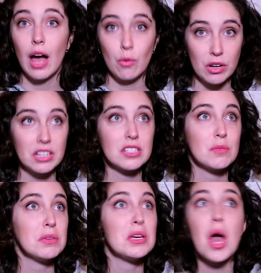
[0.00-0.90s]
want it to
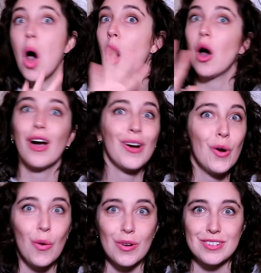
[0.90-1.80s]
be
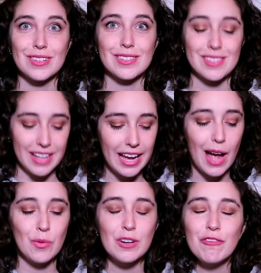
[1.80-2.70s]
gorgeous. like
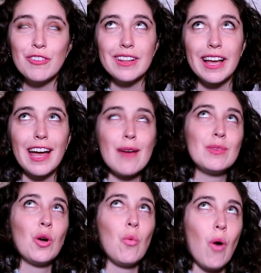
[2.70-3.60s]
I want to feel like I'm
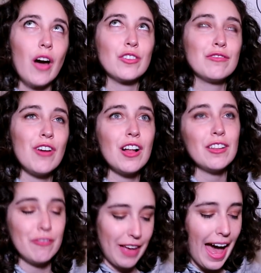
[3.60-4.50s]
in a waterfall
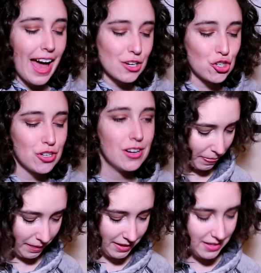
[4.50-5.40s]
of cash.
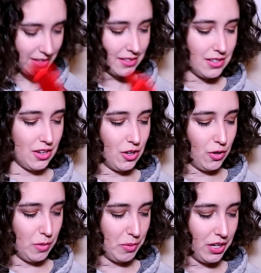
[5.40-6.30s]

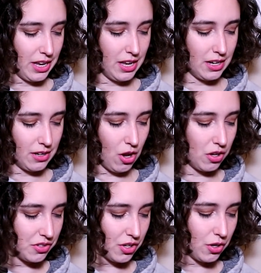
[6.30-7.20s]
So we put it in.
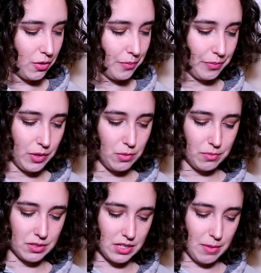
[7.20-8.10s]
Also, oh,
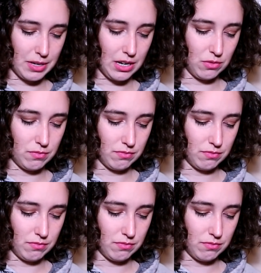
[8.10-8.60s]
it's coming out.